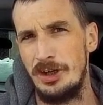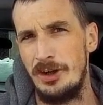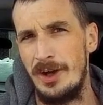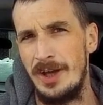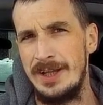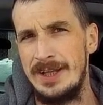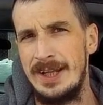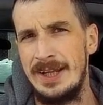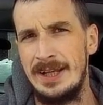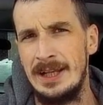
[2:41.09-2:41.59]
I
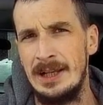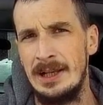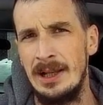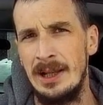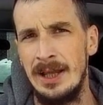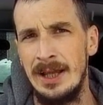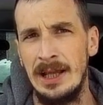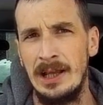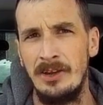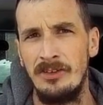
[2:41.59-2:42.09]
didn't
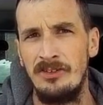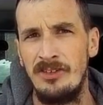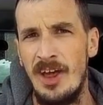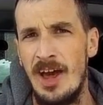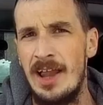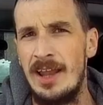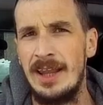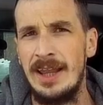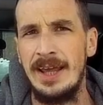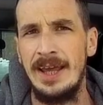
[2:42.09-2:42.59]
like
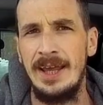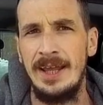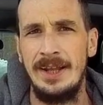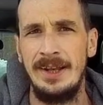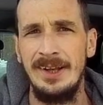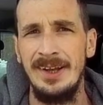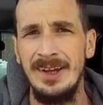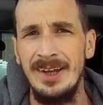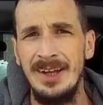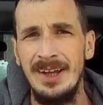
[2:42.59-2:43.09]
sell it and
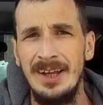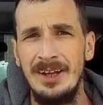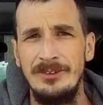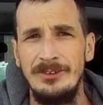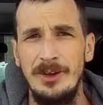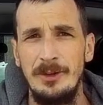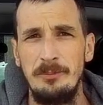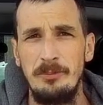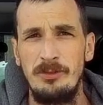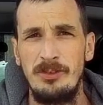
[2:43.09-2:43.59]

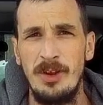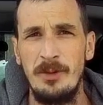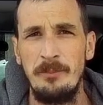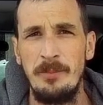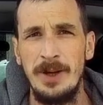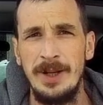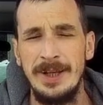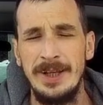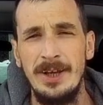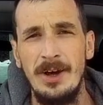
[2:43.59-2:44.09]
rip
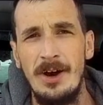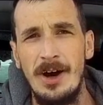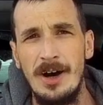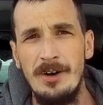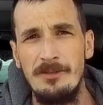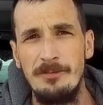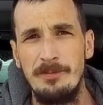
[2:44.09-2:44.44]
somebody off,